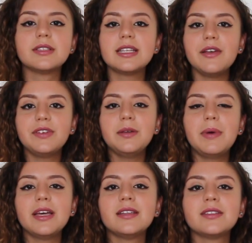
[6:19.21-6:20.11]
Safety
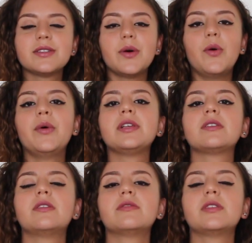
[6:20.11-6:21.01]
pins always
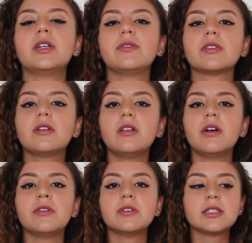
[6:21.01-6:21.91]
go good with
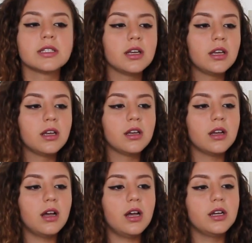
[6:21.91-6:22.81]
clothes.
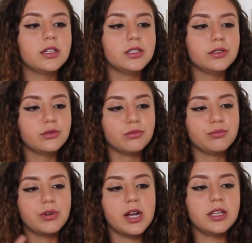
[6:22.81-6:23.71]

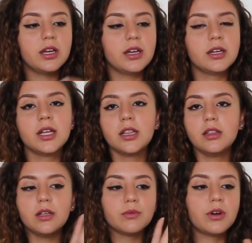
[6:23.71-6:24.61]
Umbrella,
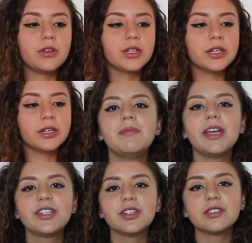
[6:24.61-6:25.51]
lint roller.
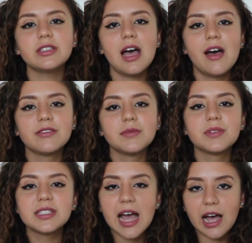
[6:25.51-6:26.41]
Make sure to have some
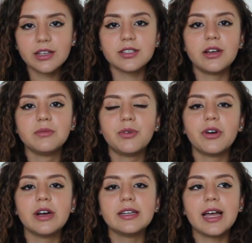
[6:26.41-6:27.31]
snacks on
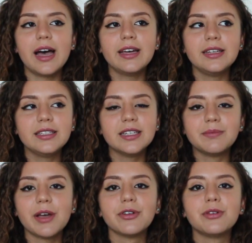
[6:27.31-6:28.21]
board. I,
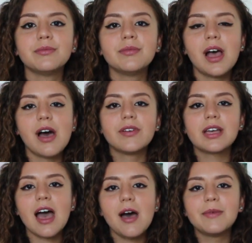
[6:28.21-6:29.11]
in my room, have a
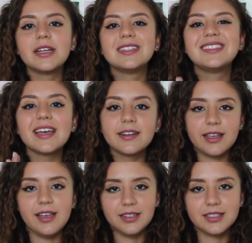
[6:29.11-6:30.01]
cabinet
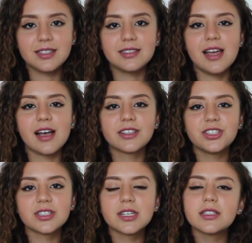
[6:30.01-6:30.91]
dedicated to snacks
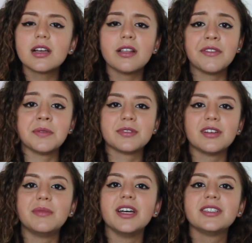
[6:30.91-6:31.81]
just because I love them
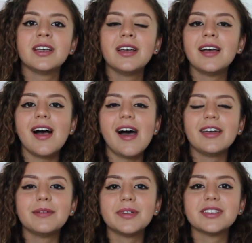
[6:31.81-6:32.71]
so much. I
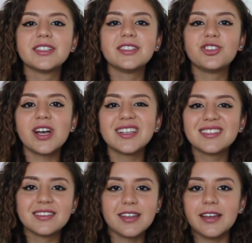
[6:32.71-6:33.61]
am a
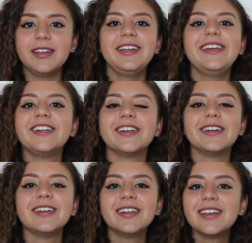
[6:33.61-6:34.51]
stress study
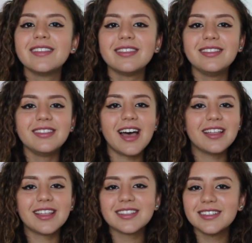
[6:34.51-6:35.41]
eater.
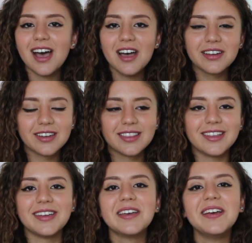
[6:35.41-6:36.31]
That's not a good
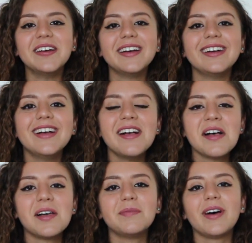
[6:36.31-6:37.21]
thing,
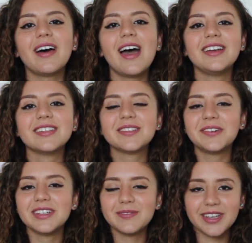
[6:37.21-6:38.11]
but I just
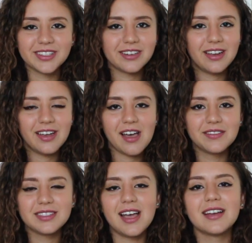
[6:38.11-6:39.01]
always make sure I
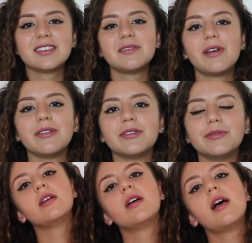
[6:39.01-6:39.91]
have snacks in my
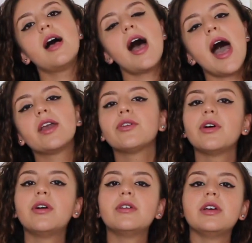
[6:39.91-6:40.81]
room. I don't
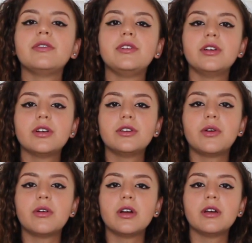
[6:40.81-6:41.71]
know if your
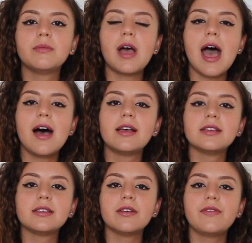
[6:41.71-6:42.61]
dorm
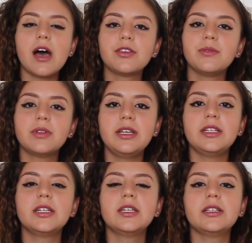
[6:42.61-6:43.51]
has a vacuum
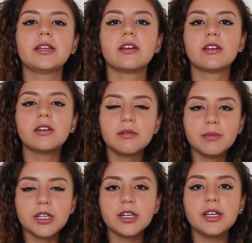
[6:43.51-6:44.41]
cleaner, like a
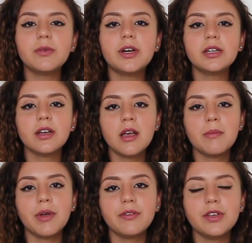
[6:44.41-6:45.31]
community one,
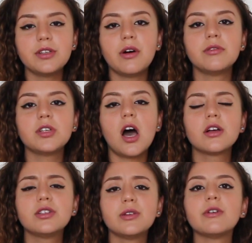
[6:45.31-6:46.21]
but if you don't,
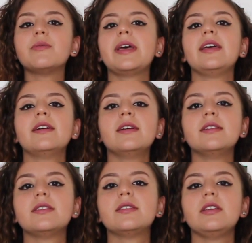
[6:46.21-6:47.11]
talk to your roommate
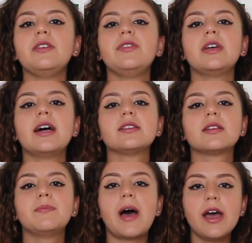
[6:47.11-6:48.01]
to see if you guys
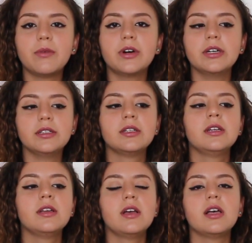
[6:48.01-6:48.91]
could buy one,
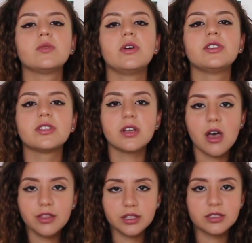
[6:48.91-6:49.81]
as well as just
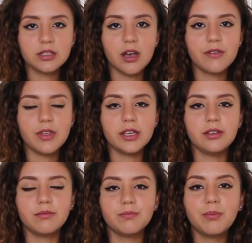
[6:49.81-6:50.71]
other stuff
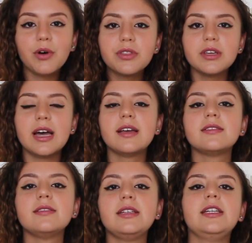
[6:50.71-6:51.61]
that both of you
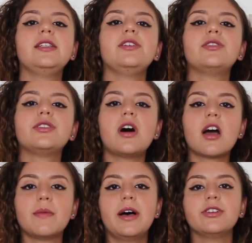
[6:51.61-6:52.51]
guys need. You should
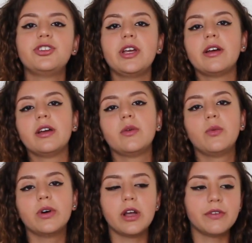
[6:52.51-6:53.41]
talk about
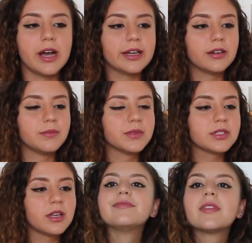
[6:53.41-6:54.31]
sharing whatever
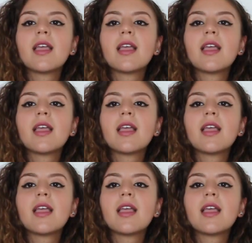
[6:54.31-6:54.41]
items.